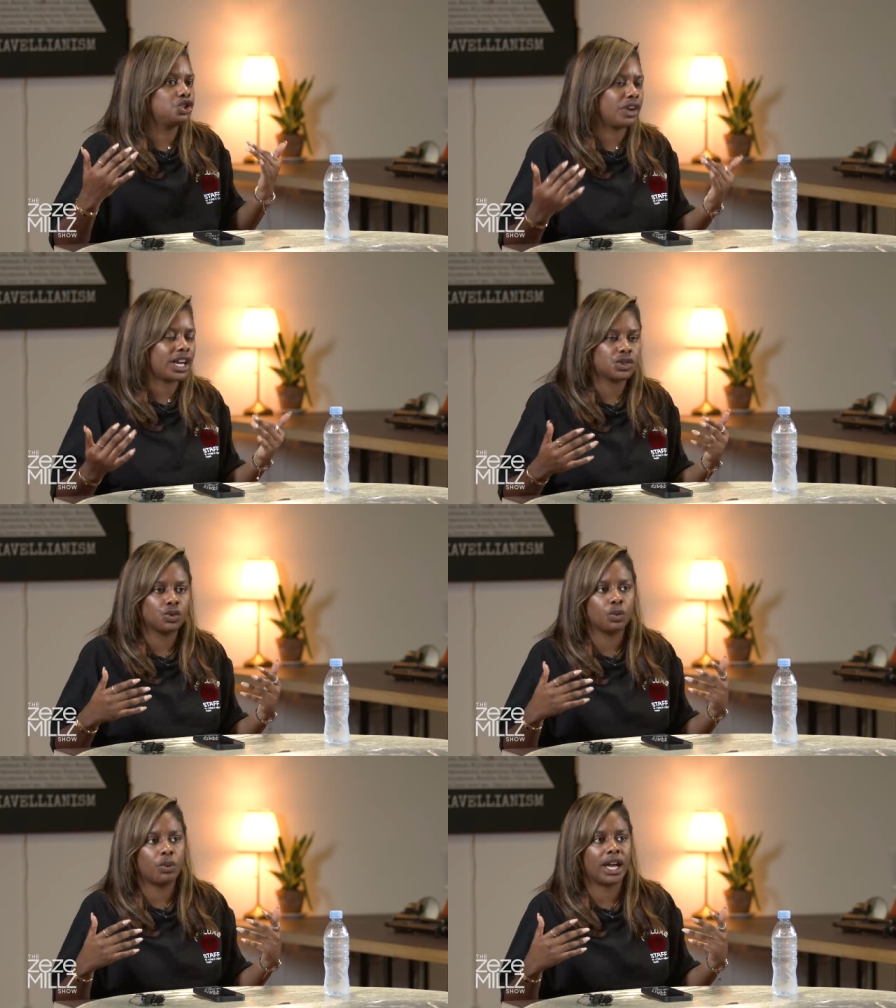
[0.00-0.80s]
dress
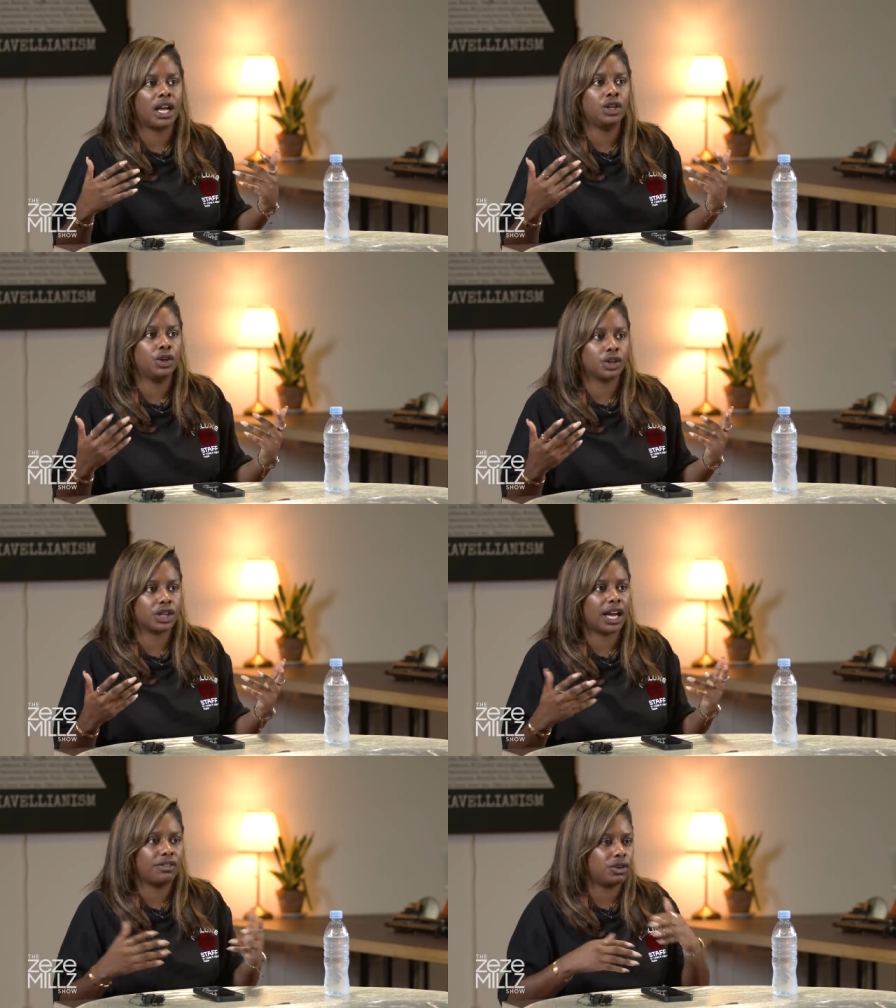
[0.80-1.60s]
or the way I
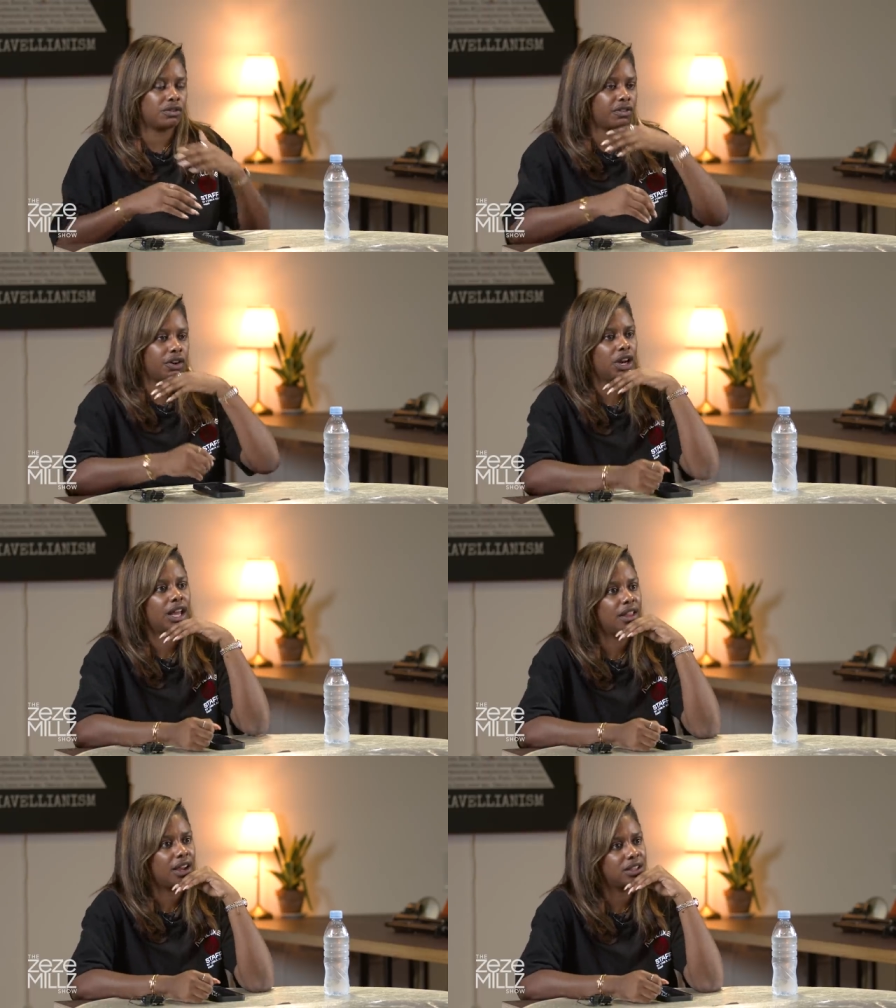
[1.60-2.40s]
look. Have you ever felt
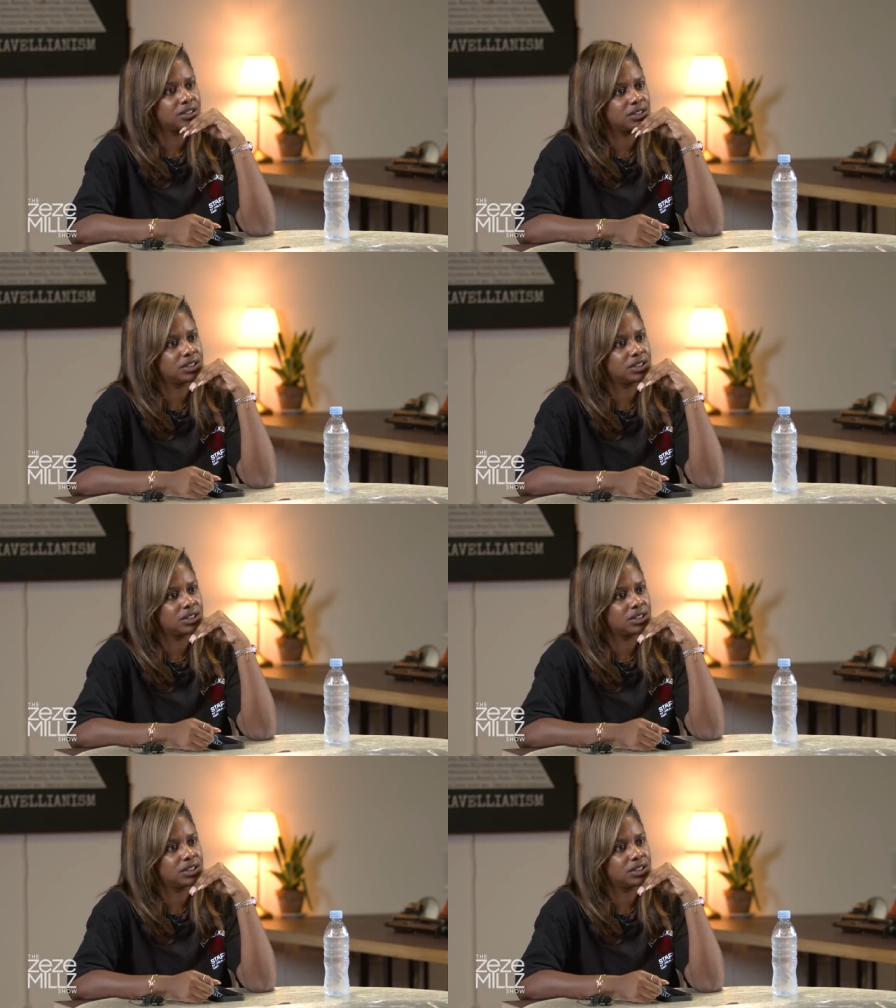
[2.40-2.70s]
like that?